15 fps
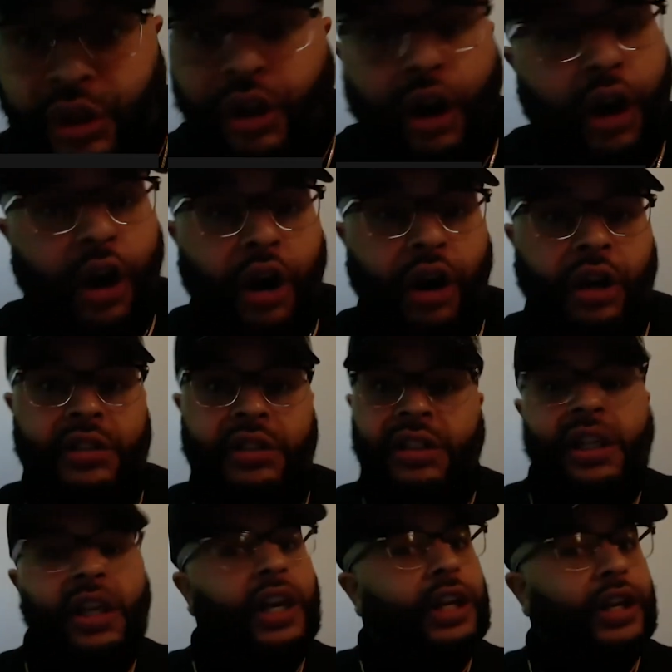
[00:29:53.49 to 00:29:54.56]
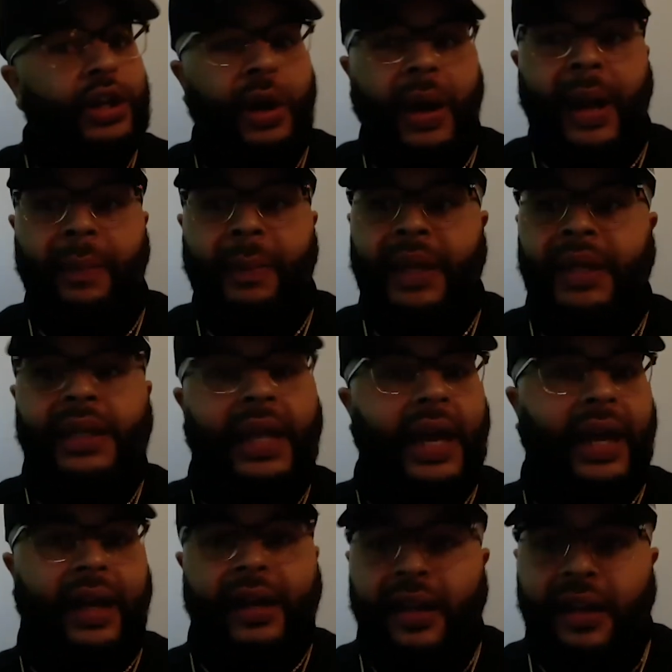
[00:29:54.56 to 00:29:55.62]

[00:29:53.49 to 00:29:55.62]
cards. You know what I mean? Like